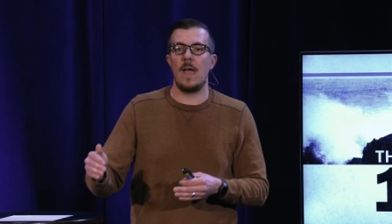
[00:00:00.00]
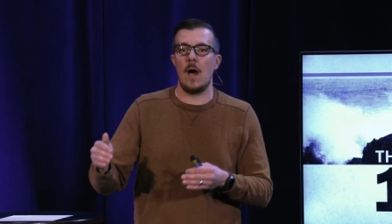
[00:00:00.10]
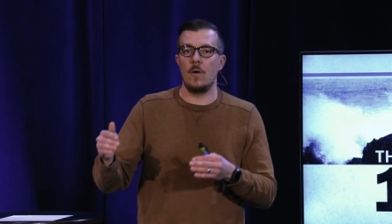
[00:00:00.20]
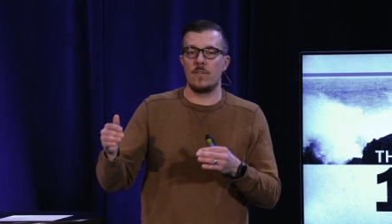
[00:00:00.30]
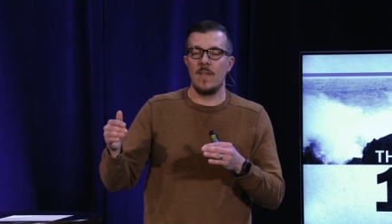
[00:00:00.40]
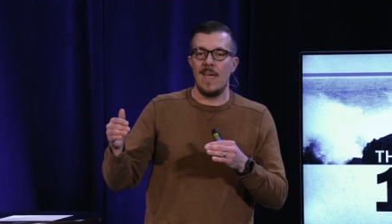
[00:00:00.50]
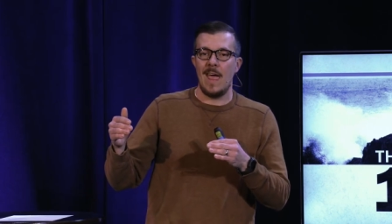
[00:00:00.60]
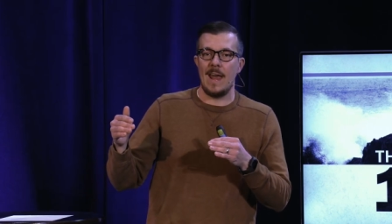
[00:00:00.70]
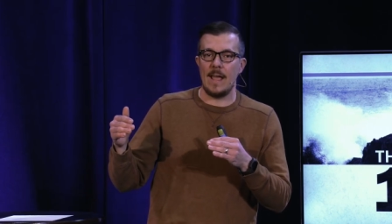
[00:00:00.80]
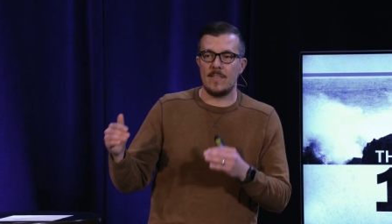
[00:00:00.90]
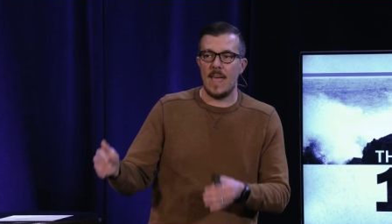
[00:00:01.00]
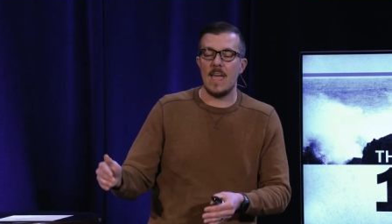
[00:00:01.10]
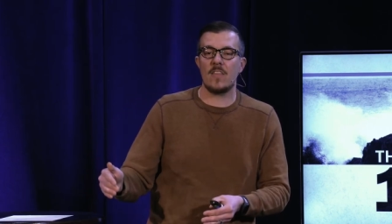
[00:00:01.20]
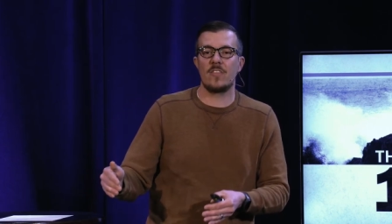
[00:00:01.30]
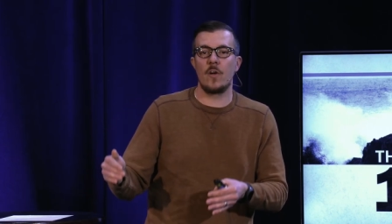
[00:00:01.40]
it out and I
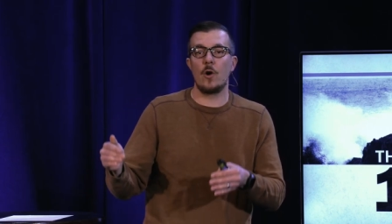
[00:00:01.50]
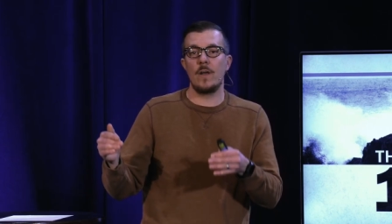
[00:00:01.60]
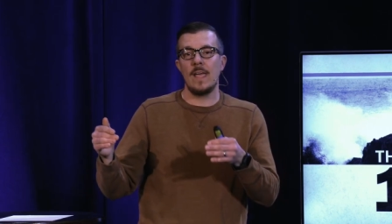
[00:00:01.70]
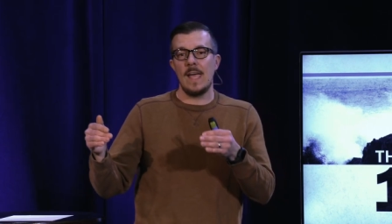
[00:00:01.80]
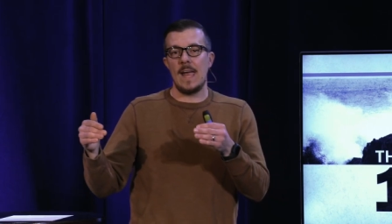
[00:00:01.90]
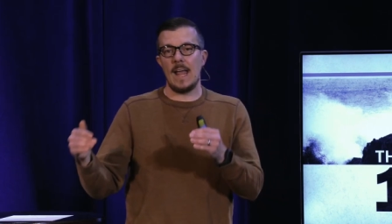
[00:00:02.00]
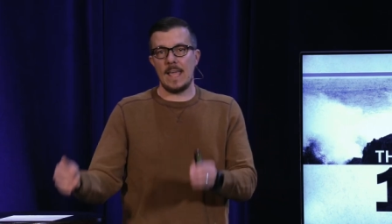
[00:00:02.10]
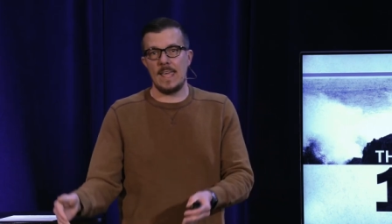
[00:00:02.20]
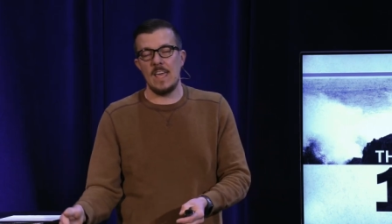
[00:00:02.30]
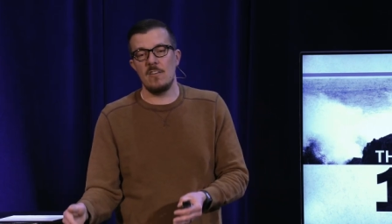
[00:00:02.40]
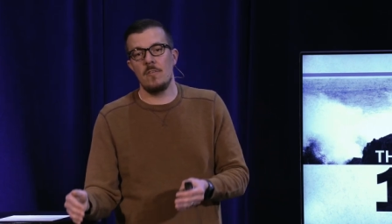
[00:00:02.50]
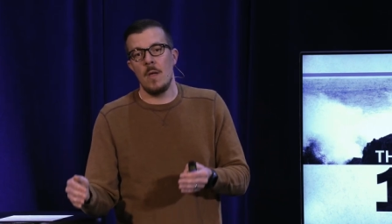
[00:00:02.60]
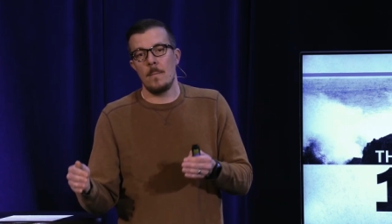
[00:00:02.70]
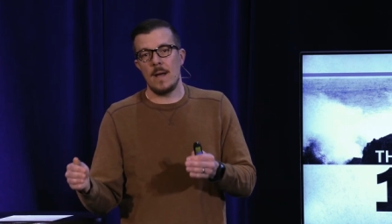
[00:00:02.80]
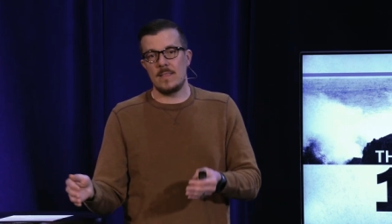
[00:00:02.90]
take third and I give
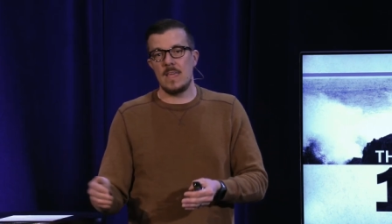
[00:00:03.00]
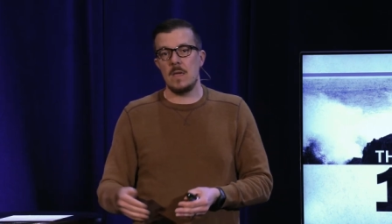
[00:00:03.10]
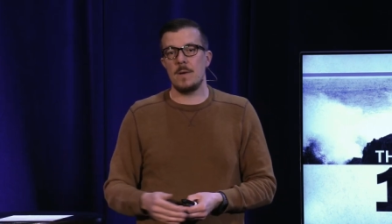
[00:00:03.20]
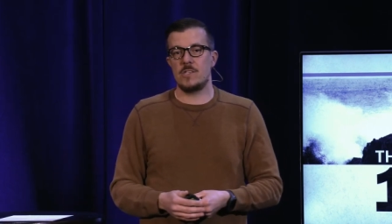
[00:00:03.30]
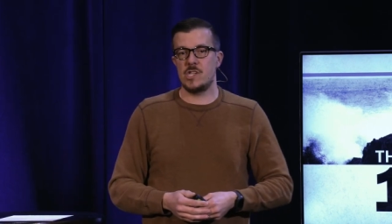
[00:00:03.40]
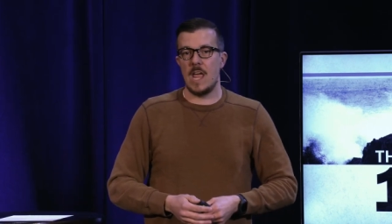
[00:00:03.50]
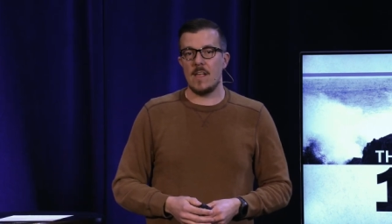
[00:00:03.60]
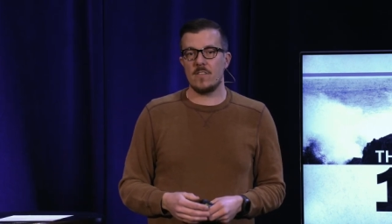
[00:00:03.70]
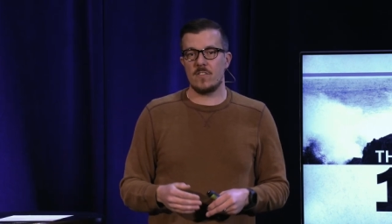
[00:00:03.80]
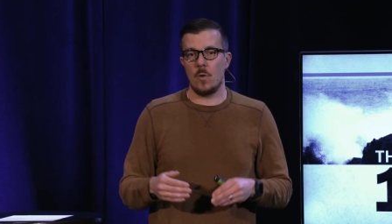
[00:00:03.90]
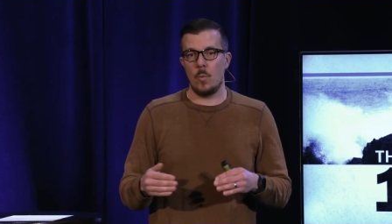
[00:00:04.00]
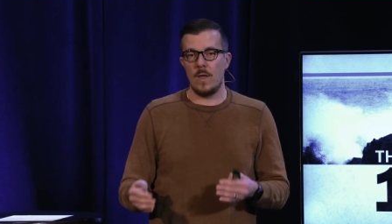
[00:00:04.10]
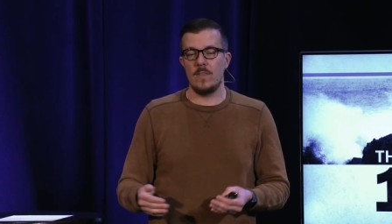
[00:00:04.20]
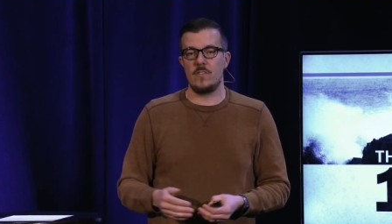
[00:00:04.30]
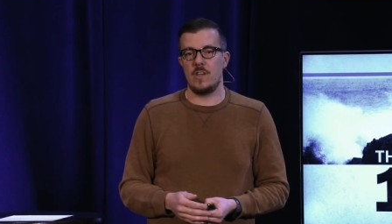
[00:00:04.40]
my team a chance to
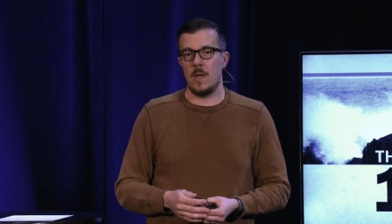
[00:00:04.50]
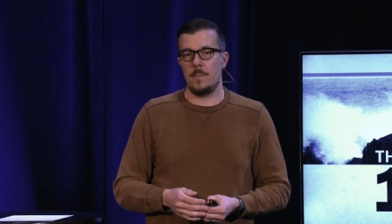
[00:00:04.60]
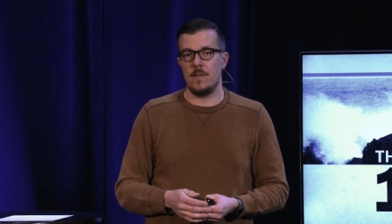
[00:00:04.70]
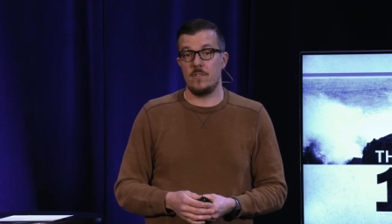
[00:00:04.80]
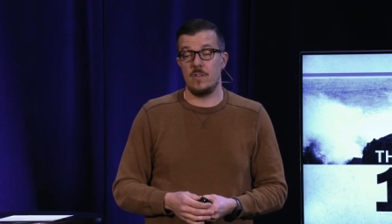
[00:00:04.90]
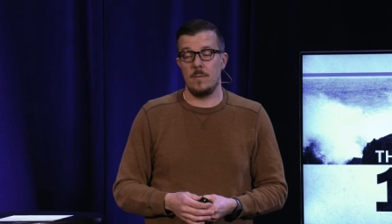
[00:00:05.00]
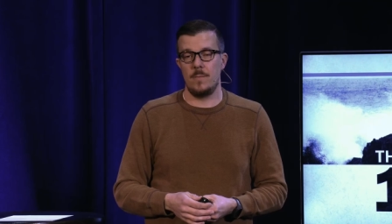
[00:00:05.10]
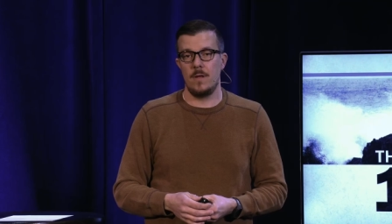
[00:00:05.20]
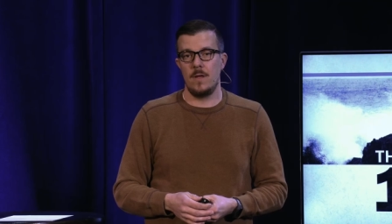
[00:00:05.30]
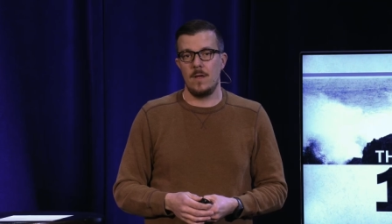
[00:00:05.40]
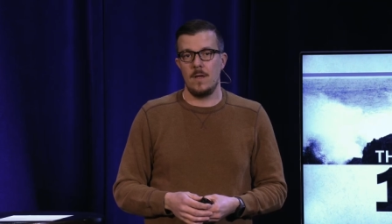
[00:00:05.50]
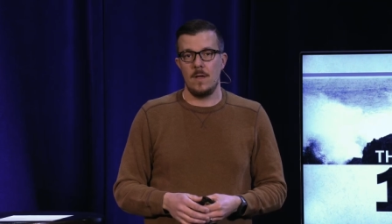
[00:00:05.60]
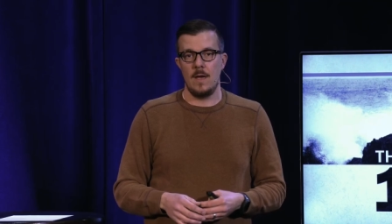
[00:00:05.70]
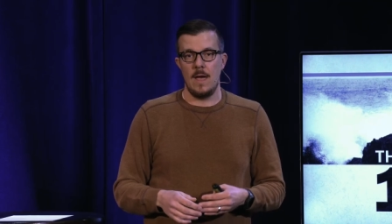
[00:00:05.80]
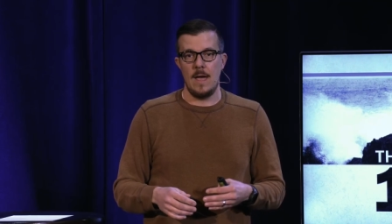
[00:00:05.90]
win the championship.
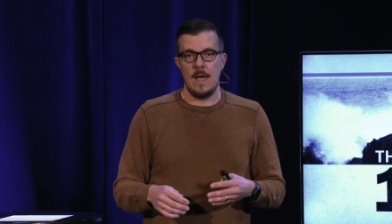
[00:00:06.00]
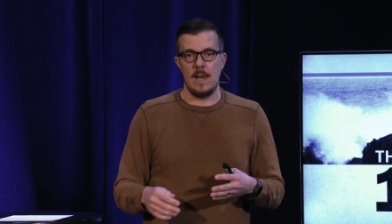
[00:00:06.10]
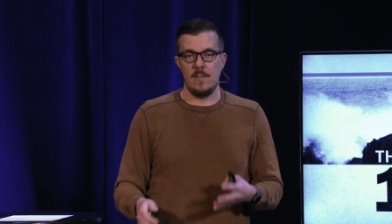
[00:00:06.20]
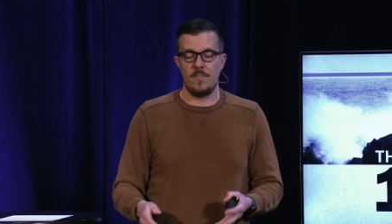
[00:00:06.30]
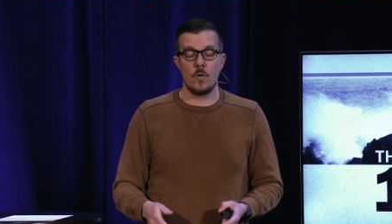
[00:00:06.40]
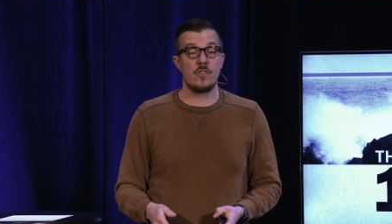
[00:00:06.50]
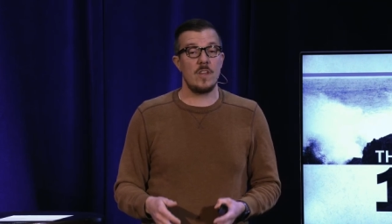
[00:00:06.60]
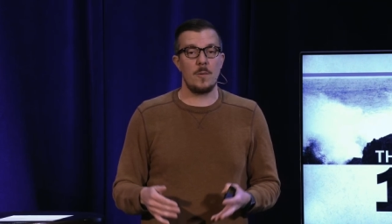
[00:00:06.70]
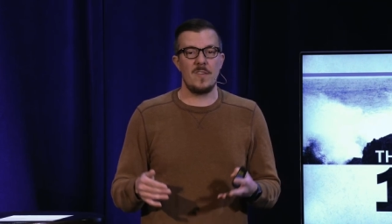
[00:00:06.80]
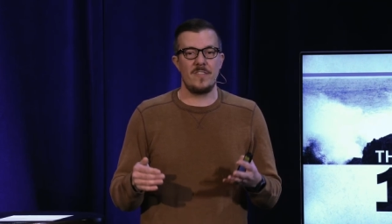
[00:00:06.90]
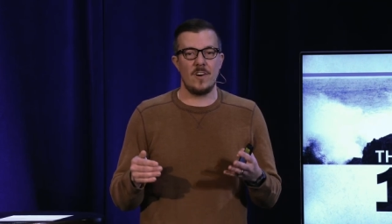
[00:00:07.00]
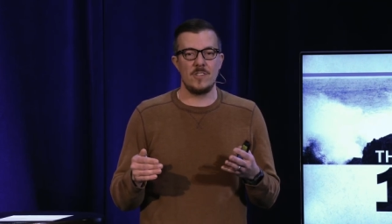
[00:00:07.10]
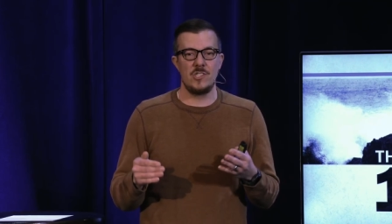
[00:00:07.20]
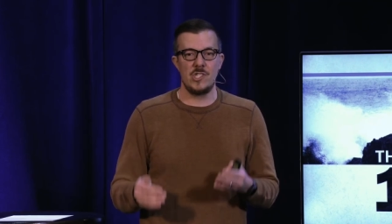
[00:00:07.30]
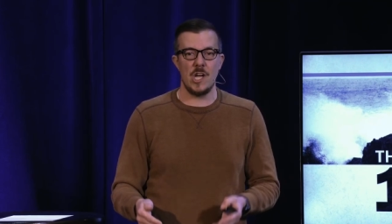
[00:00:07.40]
And unfortunately, we
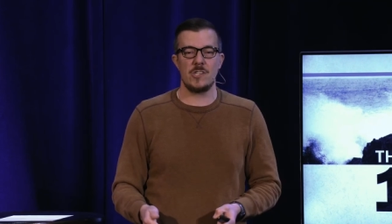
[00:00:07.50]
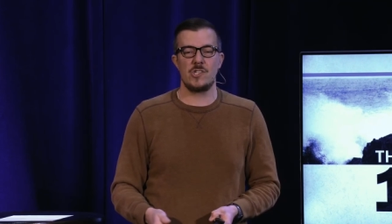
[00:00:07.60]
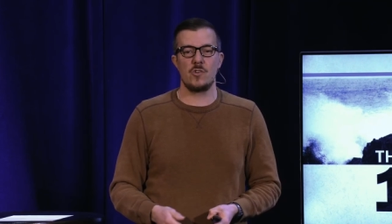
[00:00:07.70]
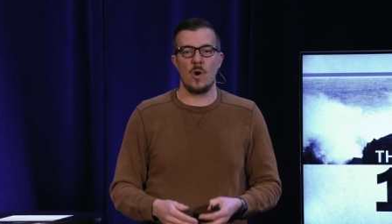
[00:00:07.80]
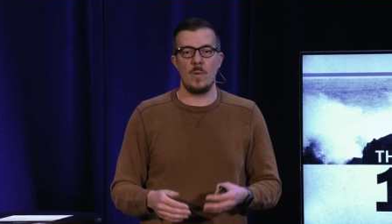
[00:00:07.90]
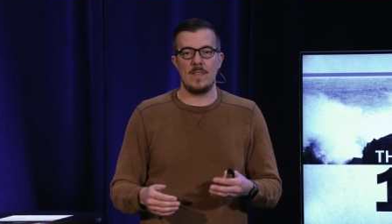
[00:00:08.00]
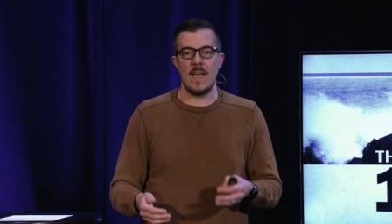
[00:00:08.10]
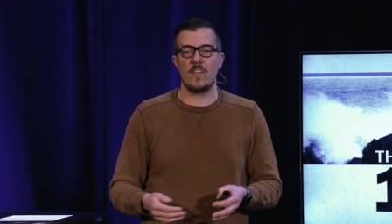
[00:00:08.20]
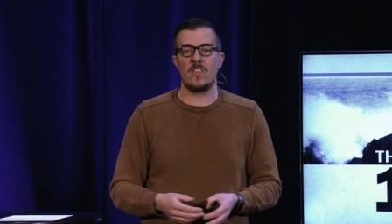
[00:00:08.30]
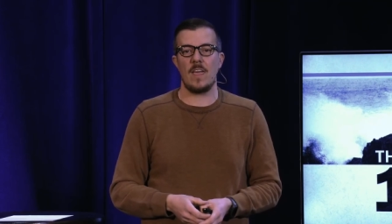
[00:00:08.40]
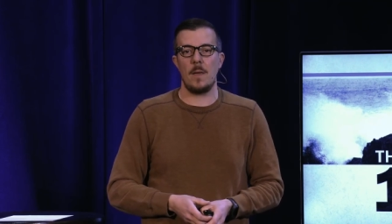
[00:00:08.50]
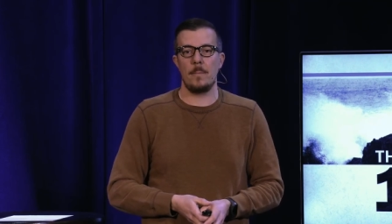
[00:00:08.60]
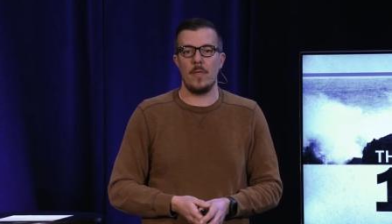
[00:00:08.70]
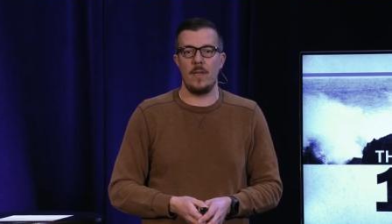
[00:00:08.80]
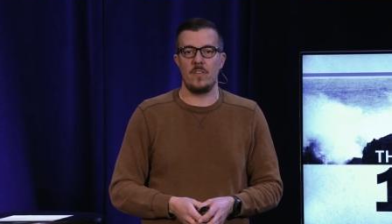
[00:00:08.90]
fall just short. We take
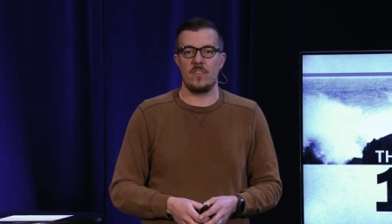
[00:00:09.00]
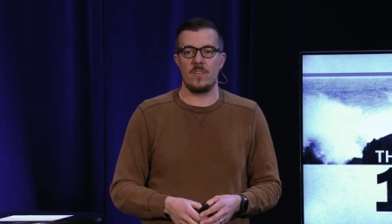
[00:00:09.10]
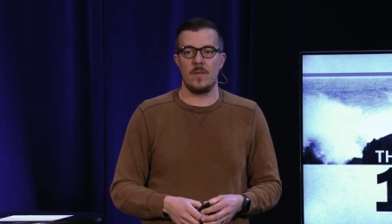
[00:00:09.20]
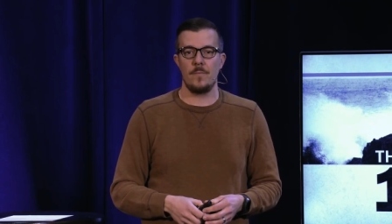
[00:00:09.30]
second place.